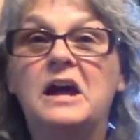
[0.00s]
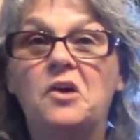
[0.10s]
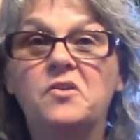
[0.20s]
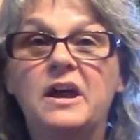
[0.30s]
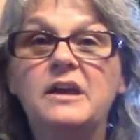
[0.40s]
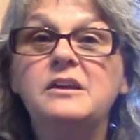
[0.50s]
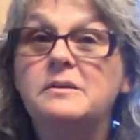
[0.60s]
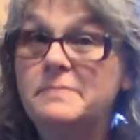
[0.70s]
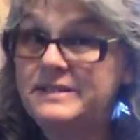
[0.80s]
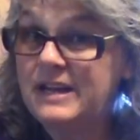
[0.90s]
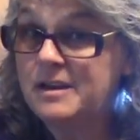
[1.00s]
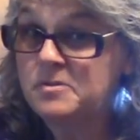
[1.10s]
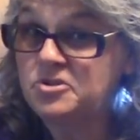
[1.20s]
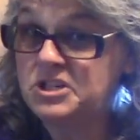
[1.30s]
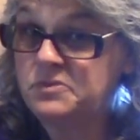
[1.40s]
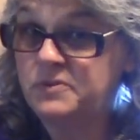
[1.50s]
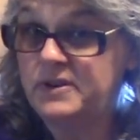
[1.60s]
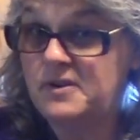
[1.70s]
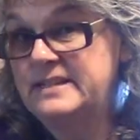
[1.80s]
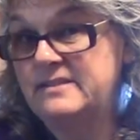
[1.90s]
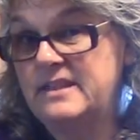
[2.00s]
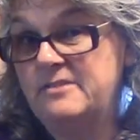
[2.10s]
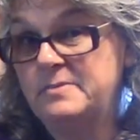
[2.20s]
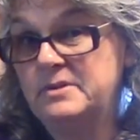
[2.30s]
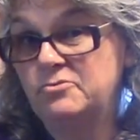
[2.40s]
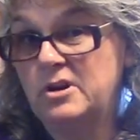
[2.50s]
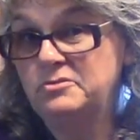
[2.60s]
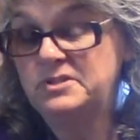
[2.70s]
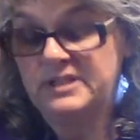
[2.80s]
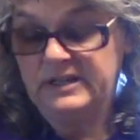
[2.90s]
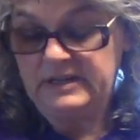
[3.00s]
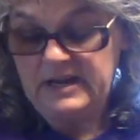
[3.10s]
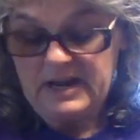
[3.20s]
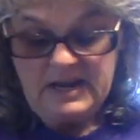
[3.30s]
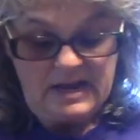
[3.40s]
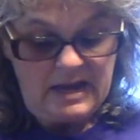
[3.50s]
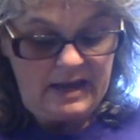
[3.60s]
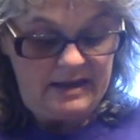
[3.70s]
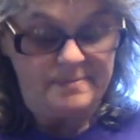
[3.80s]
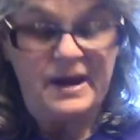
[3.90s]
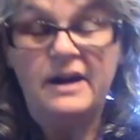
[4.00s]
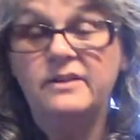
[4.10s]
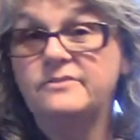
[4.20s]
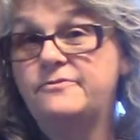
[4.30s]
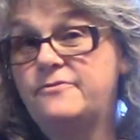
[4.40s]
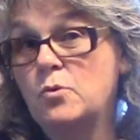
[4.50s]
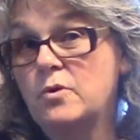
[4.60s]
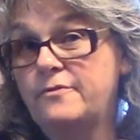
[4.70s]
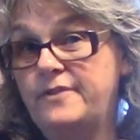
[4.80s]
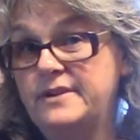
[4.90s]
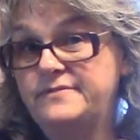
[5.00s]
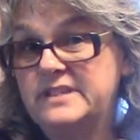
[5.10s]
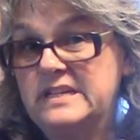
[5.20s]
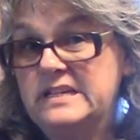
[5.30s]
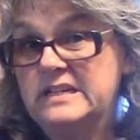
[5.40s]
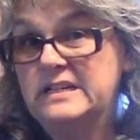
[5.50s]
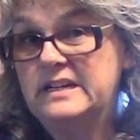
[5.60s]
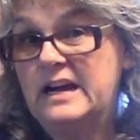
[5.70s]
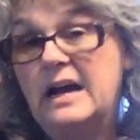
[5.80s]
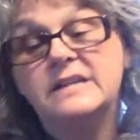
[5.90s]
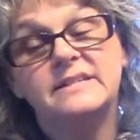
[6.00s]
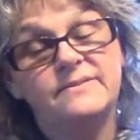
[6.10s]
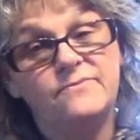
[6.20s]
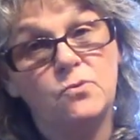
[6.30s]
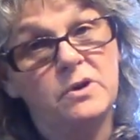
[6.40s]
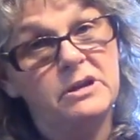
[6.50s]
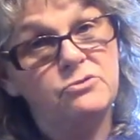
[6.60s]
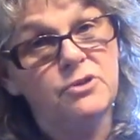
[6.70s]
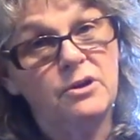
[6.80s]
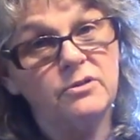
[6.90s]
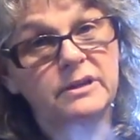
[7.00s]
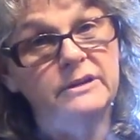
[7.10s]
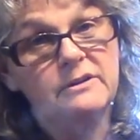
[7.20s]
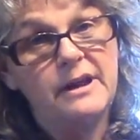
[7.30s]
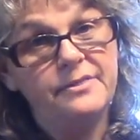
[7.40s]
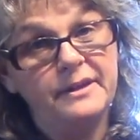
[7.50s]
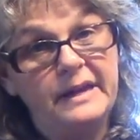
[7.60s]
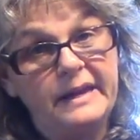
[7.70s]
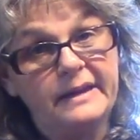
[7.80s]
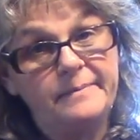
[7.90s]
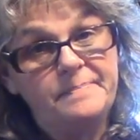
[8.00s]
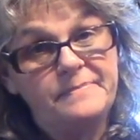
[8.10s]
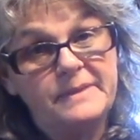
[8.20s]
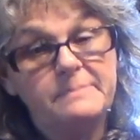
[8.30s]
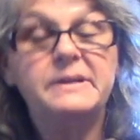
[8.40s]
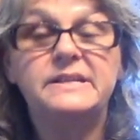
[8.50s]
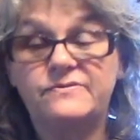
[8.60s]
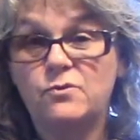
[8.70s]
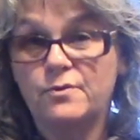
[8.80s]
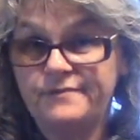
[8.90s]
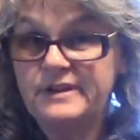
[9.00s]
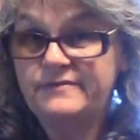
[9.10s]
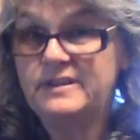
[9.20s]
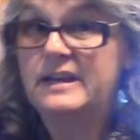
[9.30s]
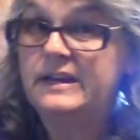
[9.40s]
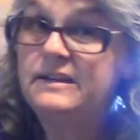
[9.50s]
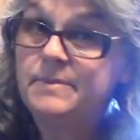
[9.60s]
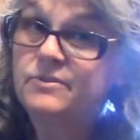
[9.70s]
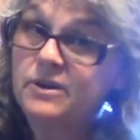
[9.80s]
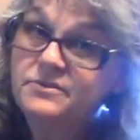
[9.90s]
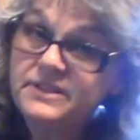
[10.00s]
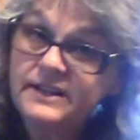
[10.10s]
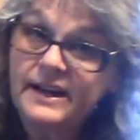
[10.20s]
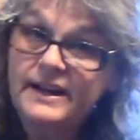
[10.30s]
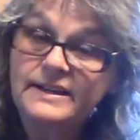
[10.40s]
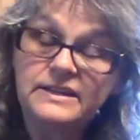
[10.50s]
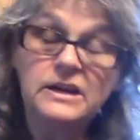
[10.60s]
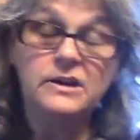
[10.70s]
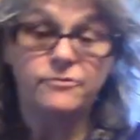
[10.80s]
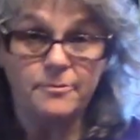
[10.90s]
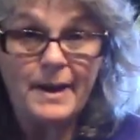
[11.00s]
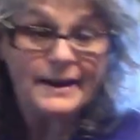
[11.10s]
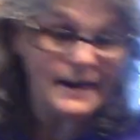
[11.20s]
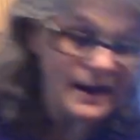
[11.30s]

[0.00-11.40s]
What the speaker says: Okay, my timer just went off, so they've been roasting at about 450. I said 400 earlier, I think, but it's 450. They need to be roasting that for about an